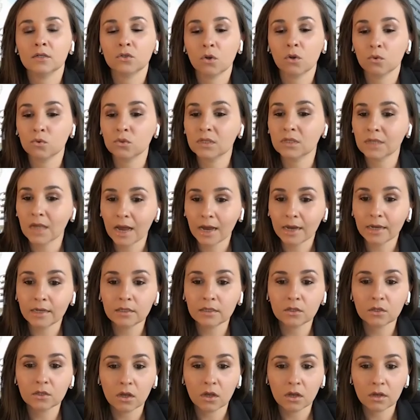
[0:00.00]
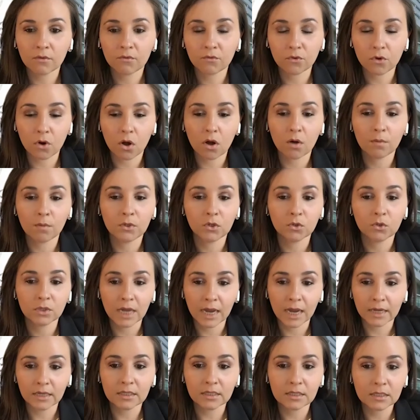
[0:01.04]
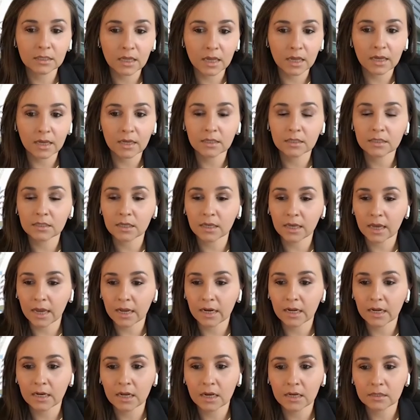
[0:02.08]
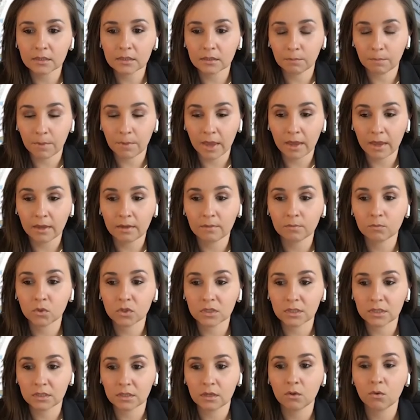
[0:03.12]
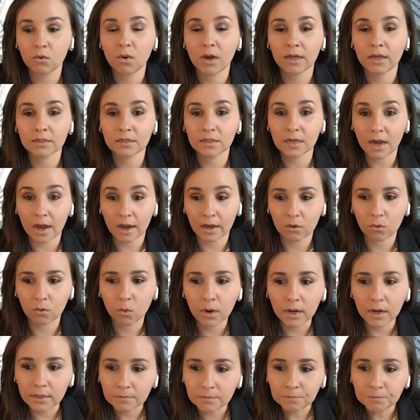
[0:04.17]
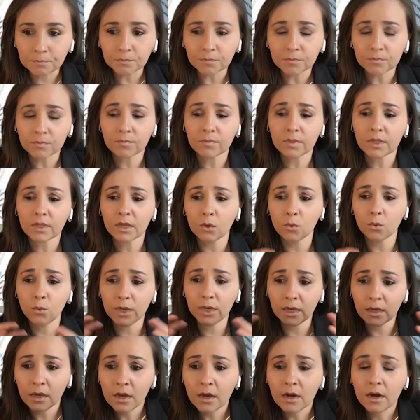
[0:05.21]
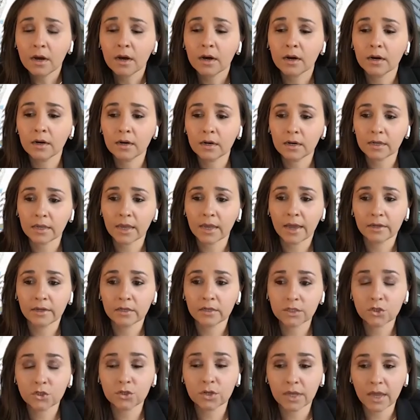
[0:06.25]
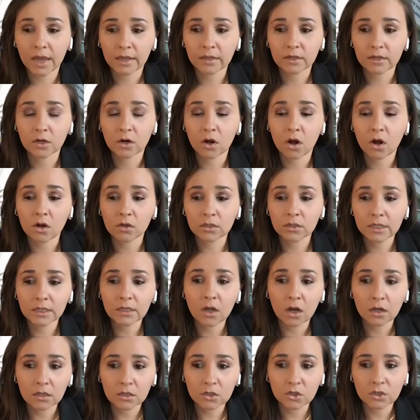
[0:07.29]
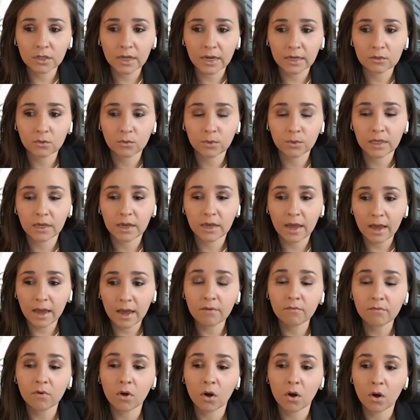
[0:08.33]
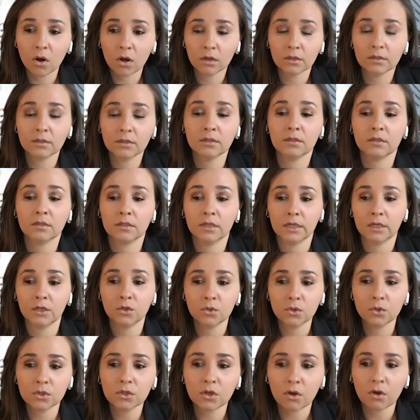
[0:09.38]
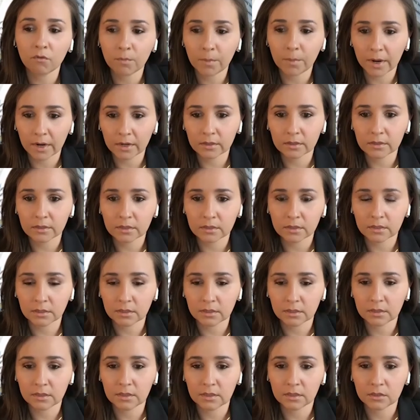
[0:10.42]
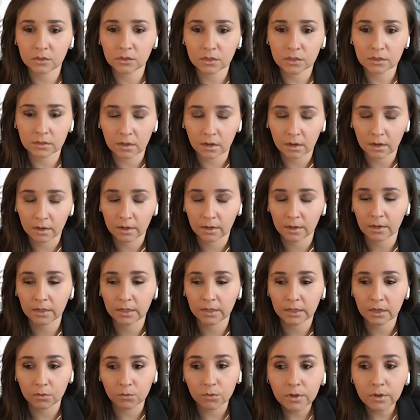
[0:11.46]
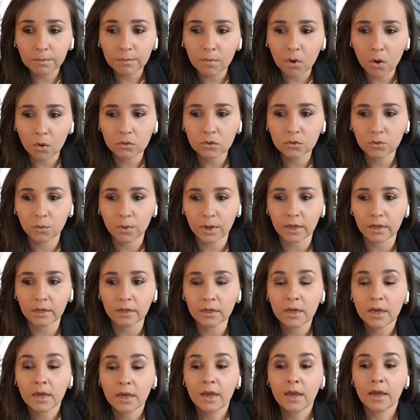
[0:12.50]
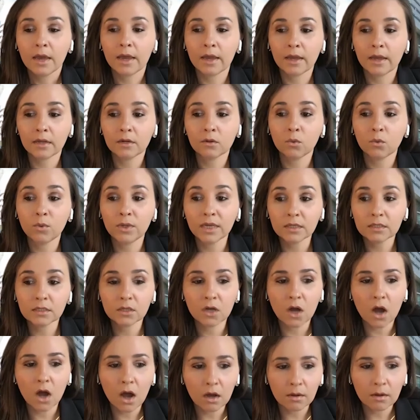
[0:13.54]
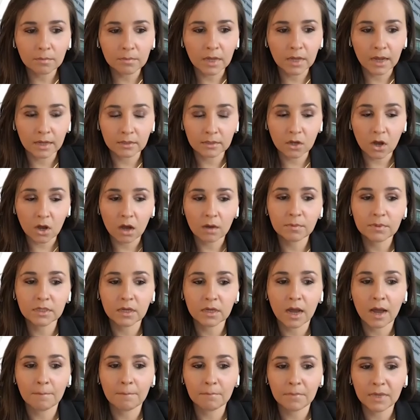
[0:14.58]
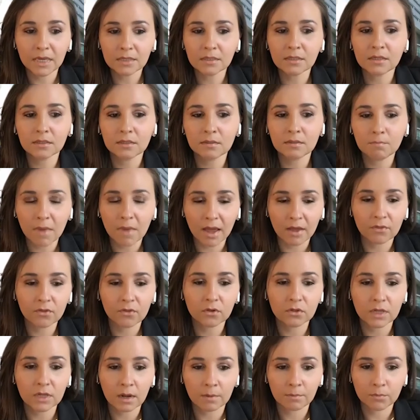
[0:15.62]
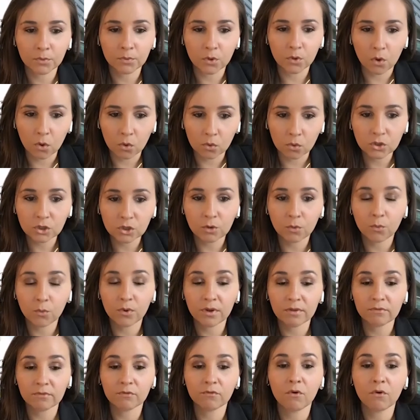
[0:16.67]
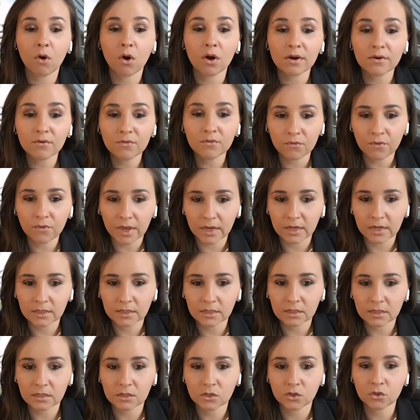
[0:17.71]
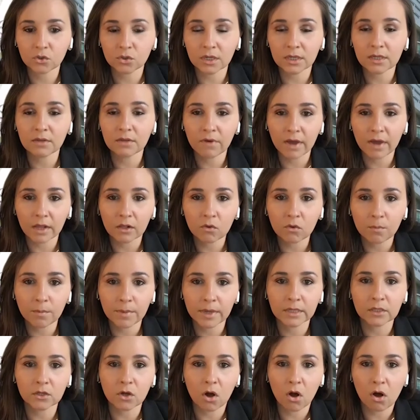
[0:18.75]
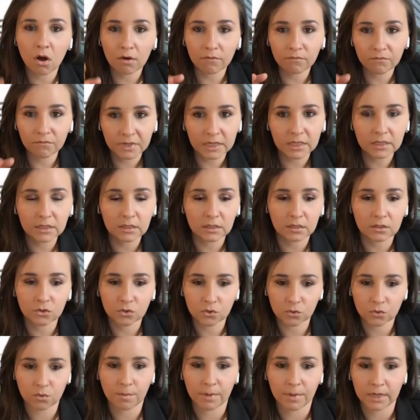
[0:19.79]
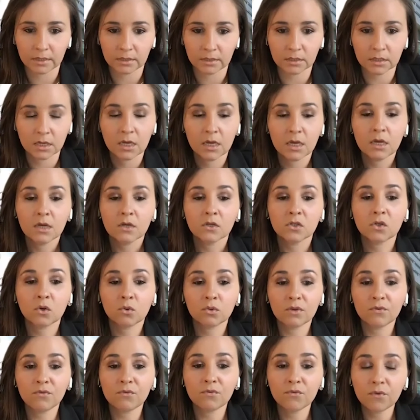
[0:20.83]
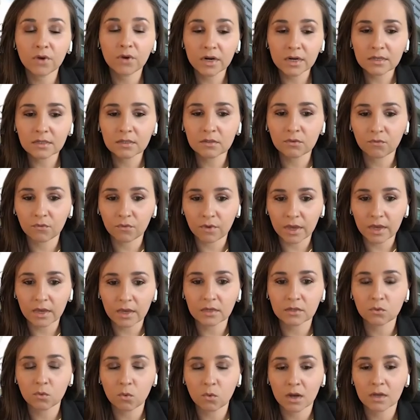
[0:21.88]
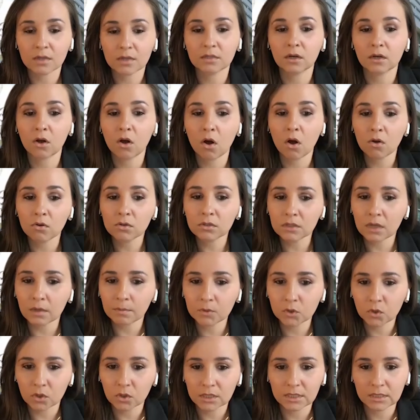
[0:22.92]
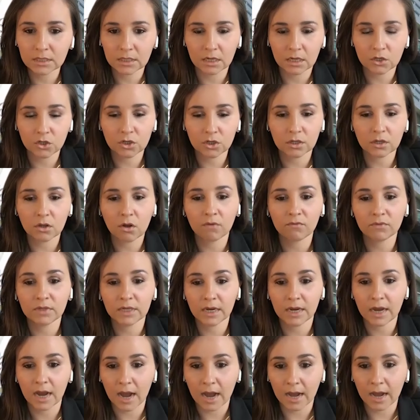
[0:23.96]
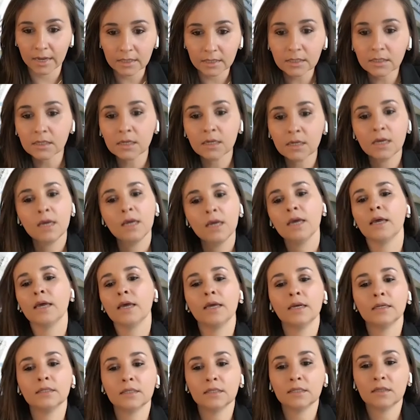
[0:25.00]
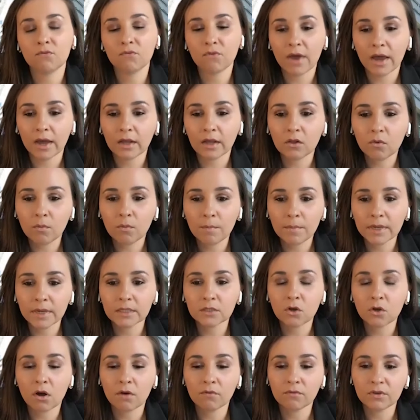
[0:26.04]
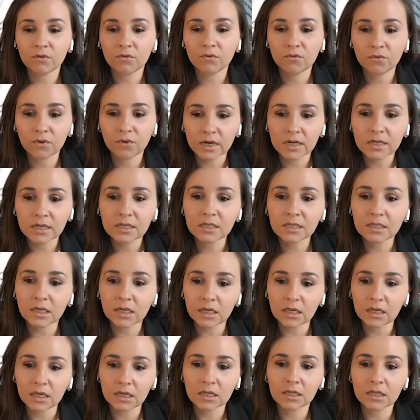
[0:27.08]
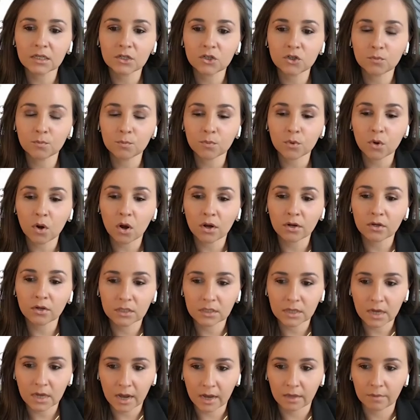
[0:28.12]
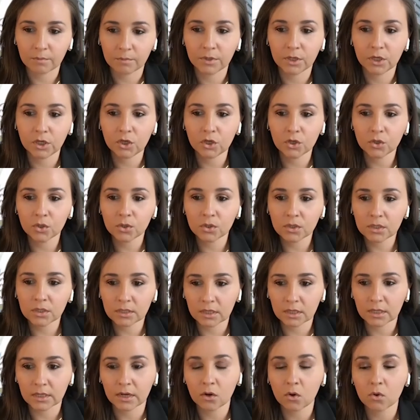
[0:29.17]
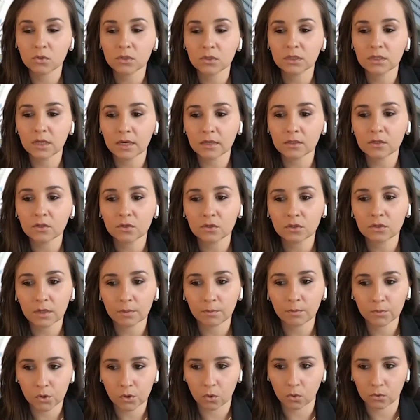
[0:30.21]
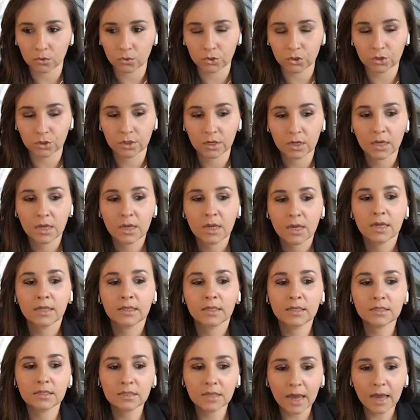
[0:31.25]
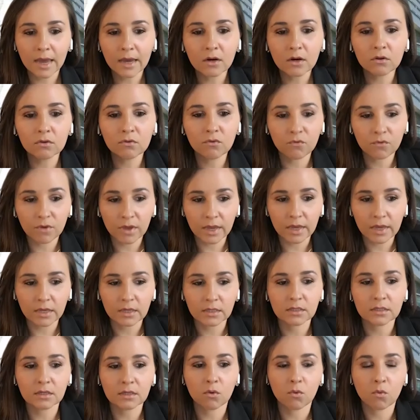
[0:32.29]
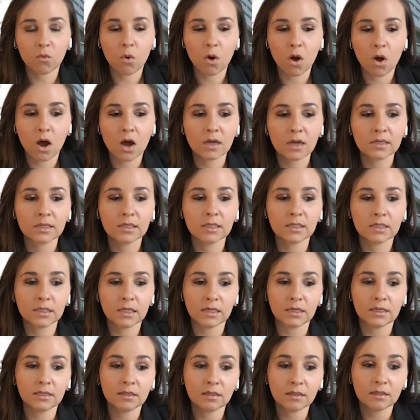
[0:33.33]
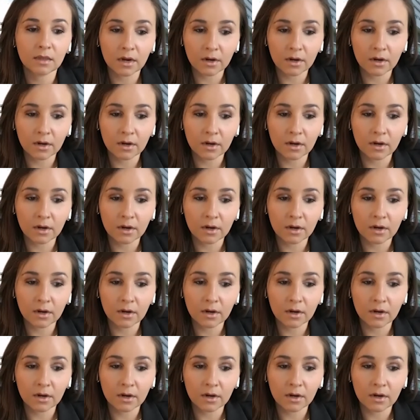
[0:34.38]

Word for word: so sites from United States, Canada, Spain, Brazil, and Taiwan. We gathered together all the knowledge that we have on the use of Parkinson's disease in a remote way, and we adopt a mixed method approach with 4 phases to the development of this instrument. So the first phase was the conceptualization of the guide and the development of the first English prototype using a consensus approach. The second phase was the